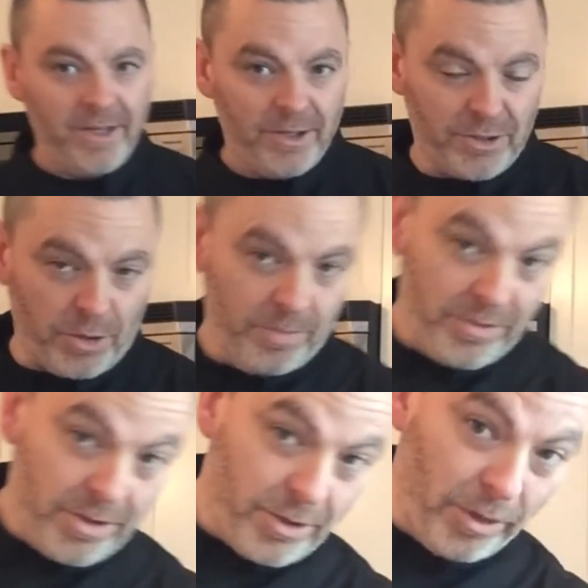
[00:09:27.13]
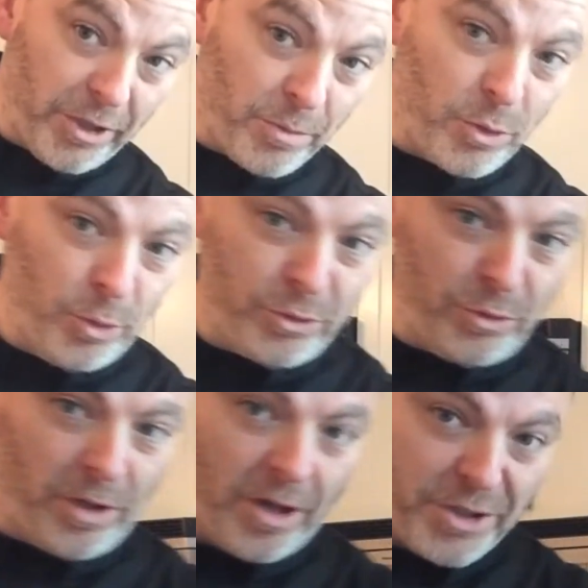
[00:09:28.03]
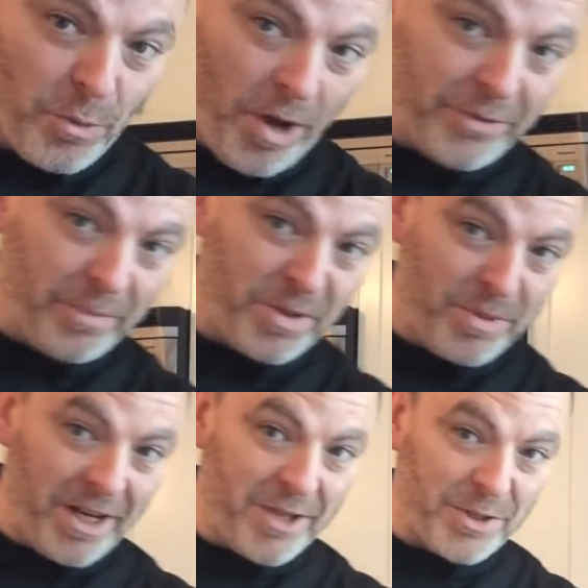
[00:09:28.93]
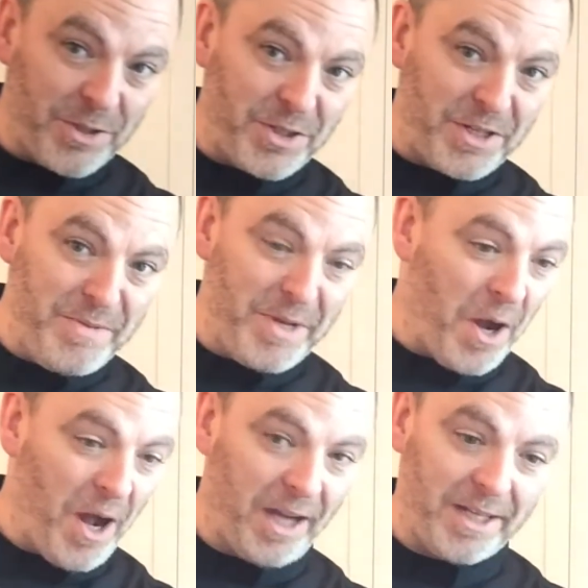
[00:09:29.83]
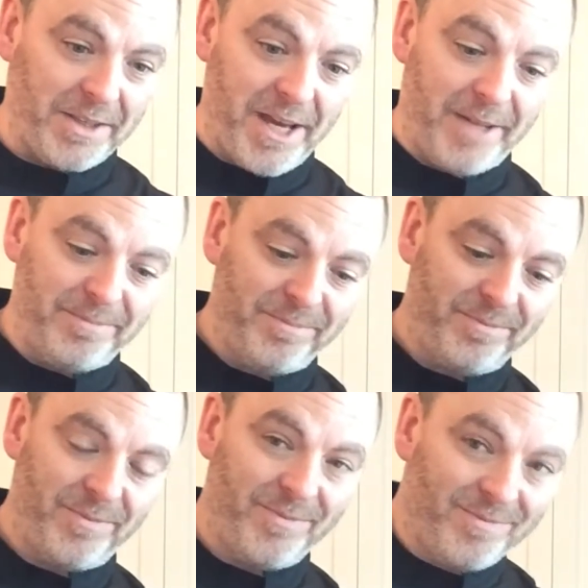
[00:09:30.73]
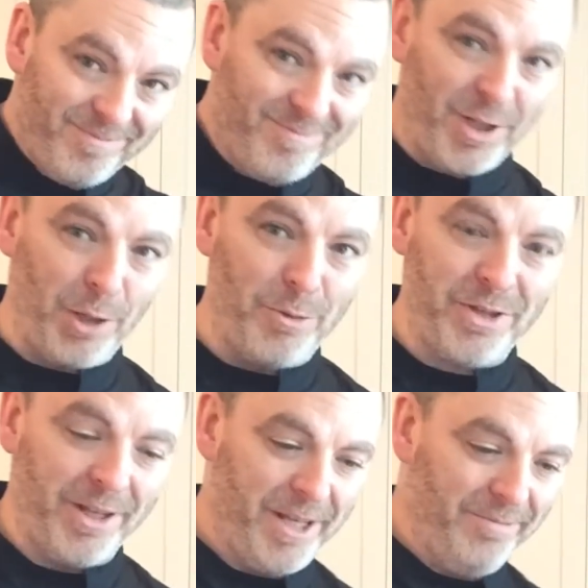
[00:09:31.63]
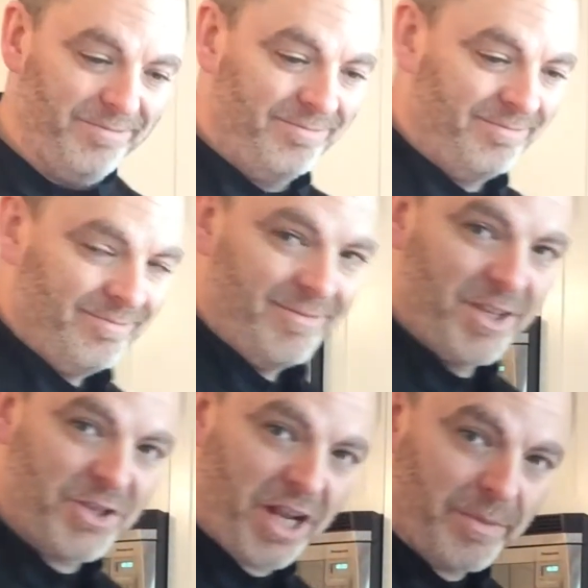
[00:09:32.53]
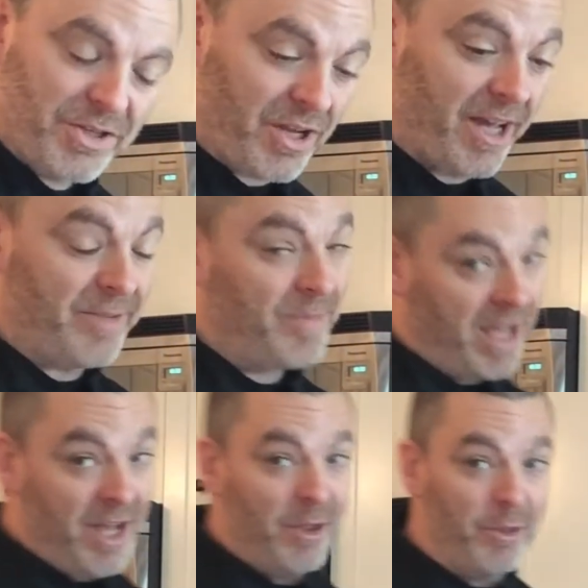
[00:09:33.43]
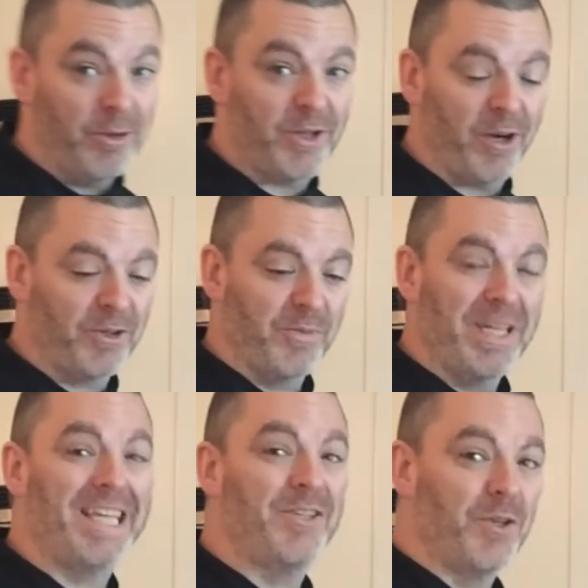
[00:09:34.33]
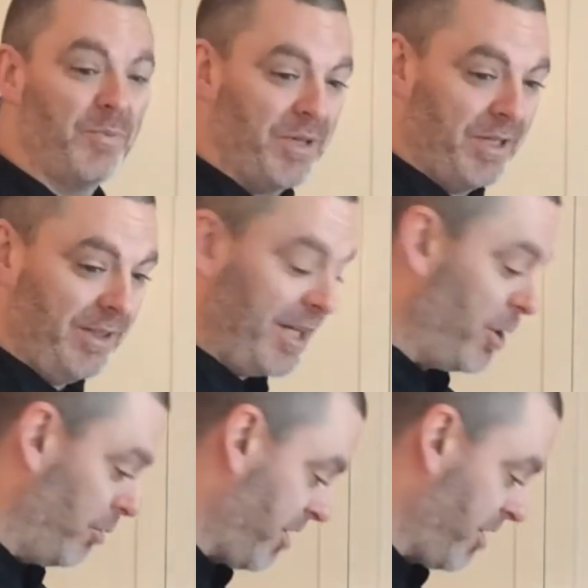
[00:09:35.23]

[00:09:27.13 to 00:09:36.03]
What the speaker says: So don't let them cool too long. You want them to be nice and steaming hot like that. Close the lid, set them aside. Those suckers will be easy to peel in no